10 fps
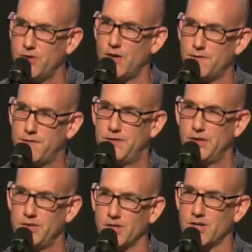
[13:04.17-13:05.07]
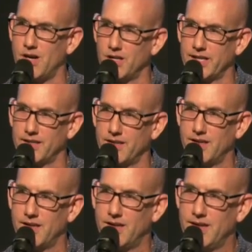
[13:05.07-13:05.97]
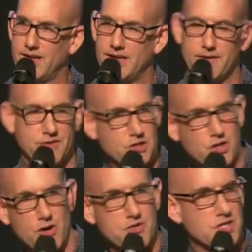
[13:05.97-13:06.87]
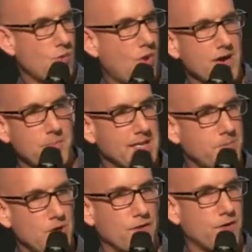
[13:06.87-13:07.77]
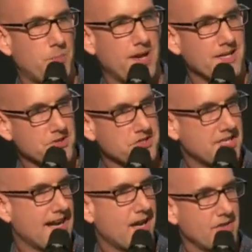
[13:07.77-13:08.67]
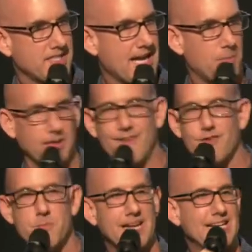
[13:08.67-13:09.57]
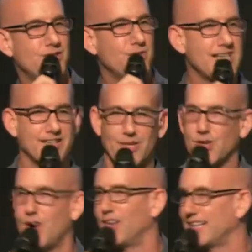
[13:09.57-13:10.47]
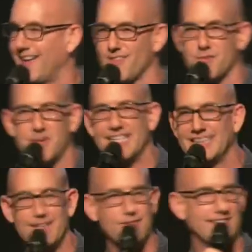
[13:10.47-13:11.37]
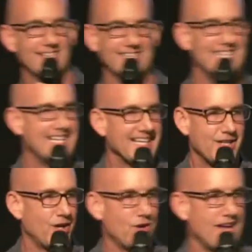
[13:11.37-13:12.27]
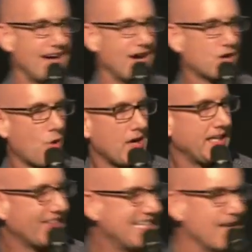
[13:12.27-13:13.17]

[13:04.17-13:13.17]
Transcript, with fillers: you don't fulfill your calling. If the church is one big beautiful puzzle set out on the table, everybody doing their calling, everybody living the, you know, according to the